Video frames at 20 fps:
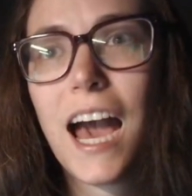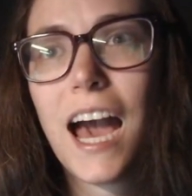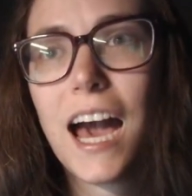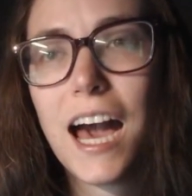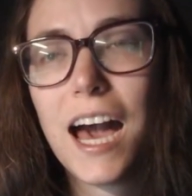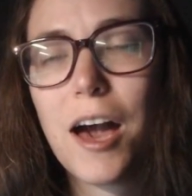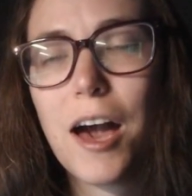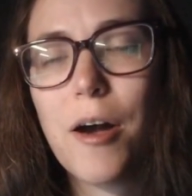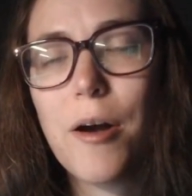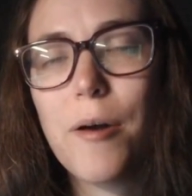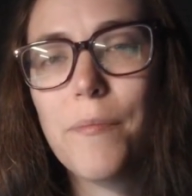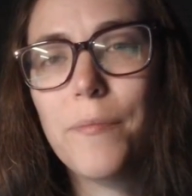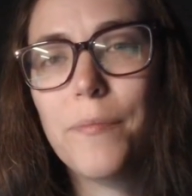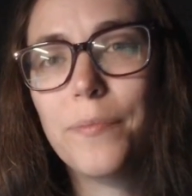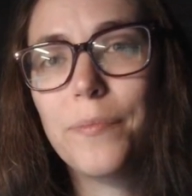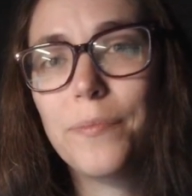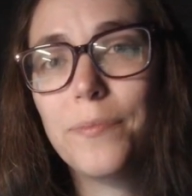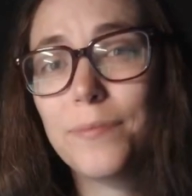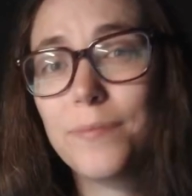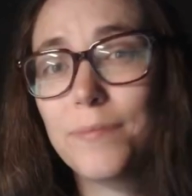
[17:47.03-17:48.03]

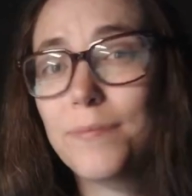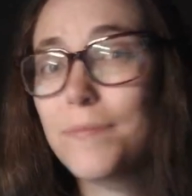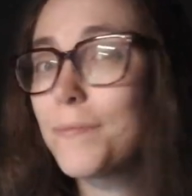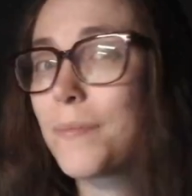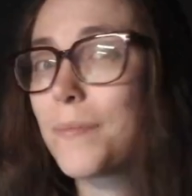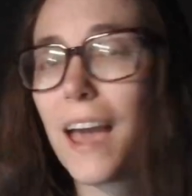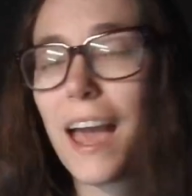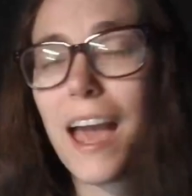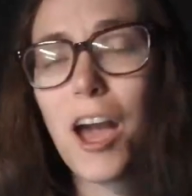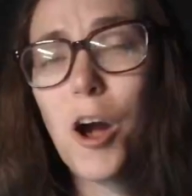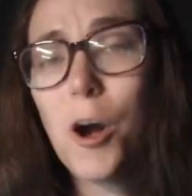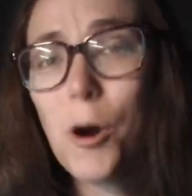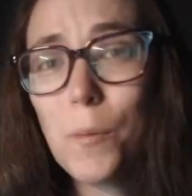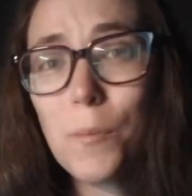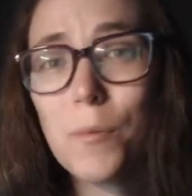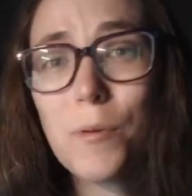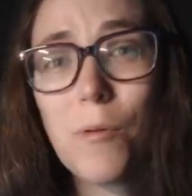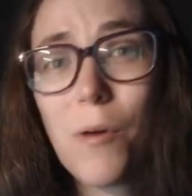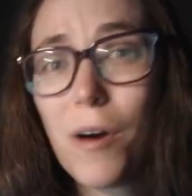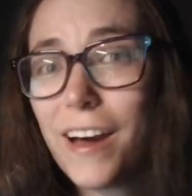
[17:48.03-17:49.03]
I
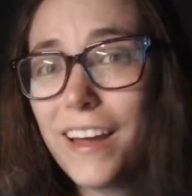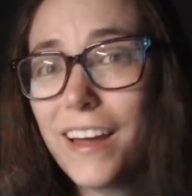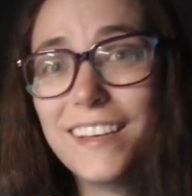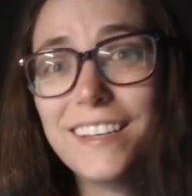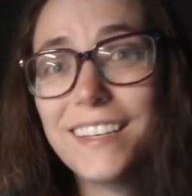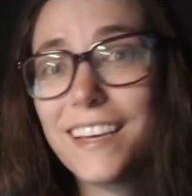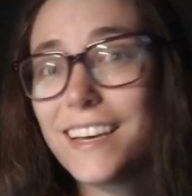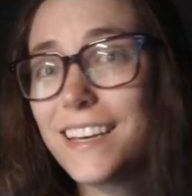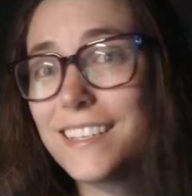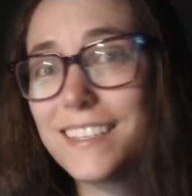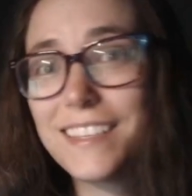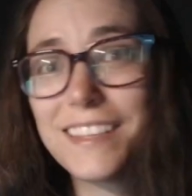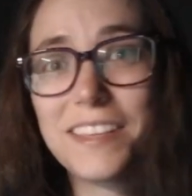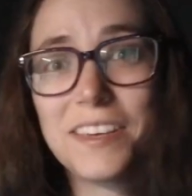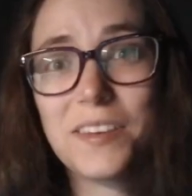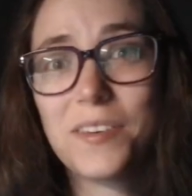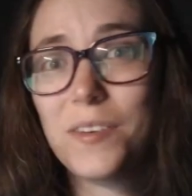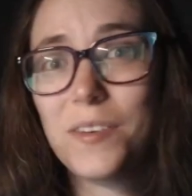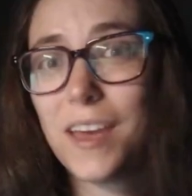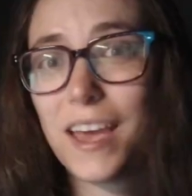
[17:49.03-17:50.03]
hope one does
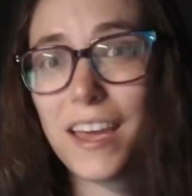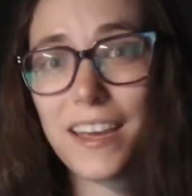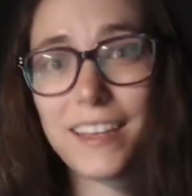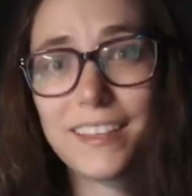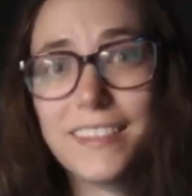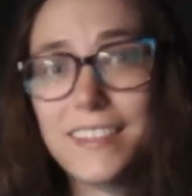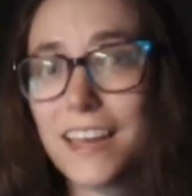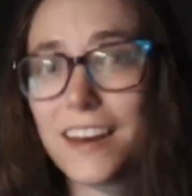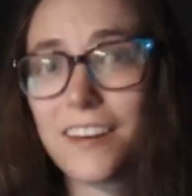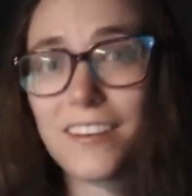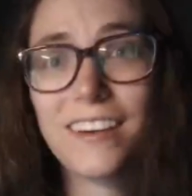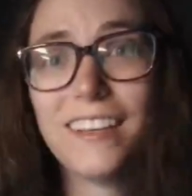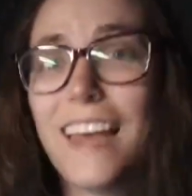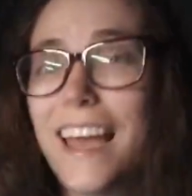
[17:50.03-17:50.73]
the etc.